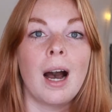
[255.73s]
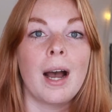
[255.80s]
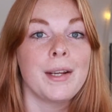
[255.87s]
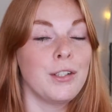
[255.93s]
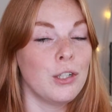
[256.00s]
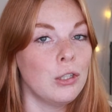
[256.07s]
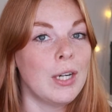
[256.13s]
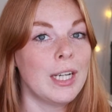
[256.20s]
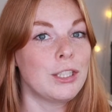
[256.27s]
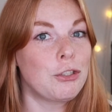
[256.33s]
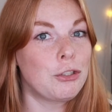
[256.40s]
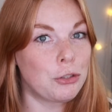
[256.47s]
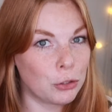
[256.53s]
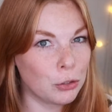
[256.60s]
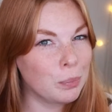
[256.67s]
I know I
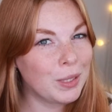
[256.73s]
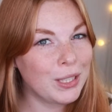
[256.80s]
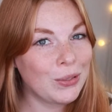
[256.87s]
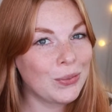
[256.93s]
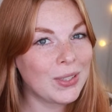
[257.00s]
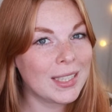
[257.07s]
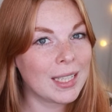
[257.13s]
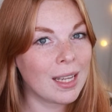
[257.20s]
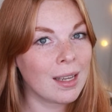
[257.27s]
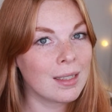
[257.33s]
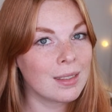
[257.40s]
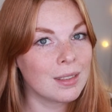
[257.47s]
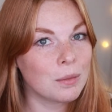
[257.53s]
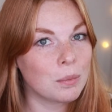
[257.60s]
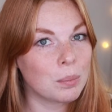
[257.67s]
should be doing
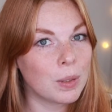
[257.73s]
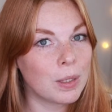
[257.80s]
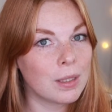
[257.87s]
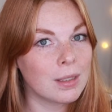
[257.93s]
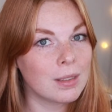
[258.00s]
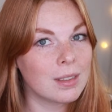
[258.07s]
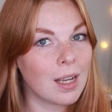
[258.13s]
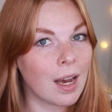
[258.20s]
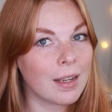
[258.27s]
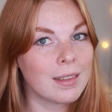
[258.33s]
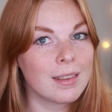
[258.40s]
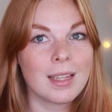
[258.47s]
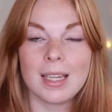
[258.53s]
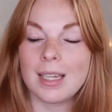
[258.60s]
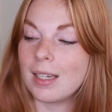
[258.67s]
that, but I
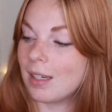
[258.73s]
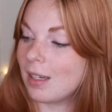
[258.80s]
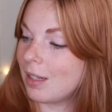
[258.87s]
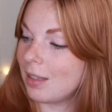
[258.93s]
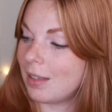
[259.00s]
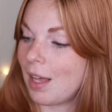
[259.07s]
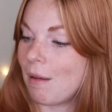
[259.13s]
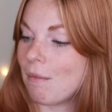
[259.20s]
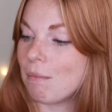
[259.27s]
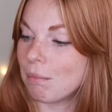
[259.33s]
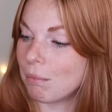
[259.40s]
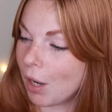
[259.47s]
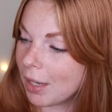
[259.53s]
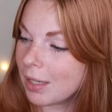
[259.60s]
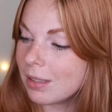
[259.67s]
think that
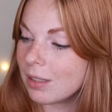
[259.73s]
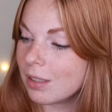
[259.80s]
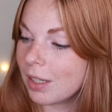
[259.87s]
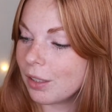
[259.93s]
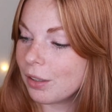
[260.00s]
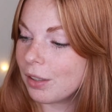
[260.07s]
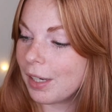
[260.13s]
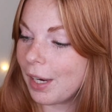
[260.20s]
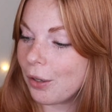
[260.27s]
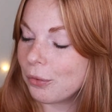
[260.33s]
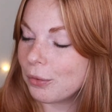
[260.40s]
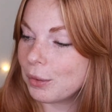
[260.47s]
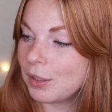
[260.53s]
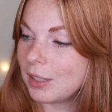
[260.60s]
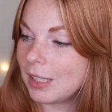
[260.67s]
my
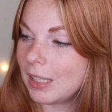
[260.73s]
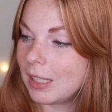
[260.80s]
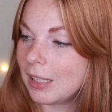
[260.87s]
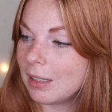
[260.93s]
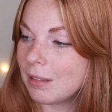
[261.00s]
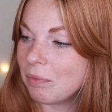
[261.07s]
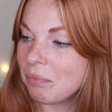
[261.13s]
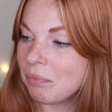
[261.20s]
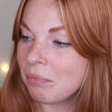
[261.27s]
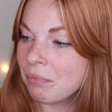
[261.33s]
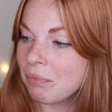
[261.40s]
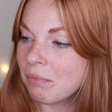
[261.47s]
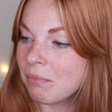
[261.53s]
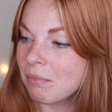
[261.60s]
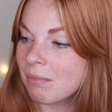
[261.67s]
skincare routine
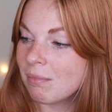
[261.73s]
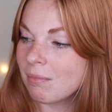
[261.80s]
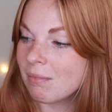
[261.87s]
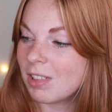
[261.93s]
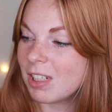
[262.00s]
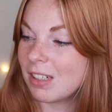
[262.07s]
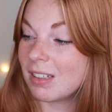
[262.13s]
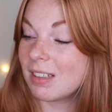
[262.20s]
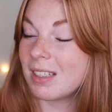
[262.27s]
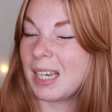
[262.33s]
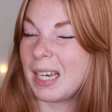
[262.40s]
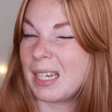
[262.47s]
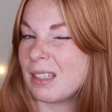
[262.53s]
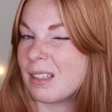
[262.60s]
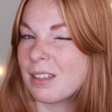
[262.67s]

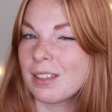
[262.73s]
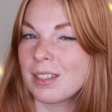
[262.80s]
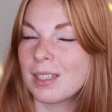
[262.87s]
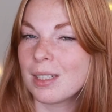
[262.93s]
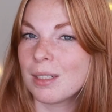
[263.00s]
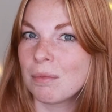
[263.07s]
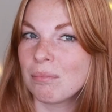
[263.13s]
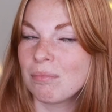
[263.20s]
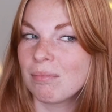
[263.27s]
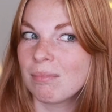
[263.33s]
contains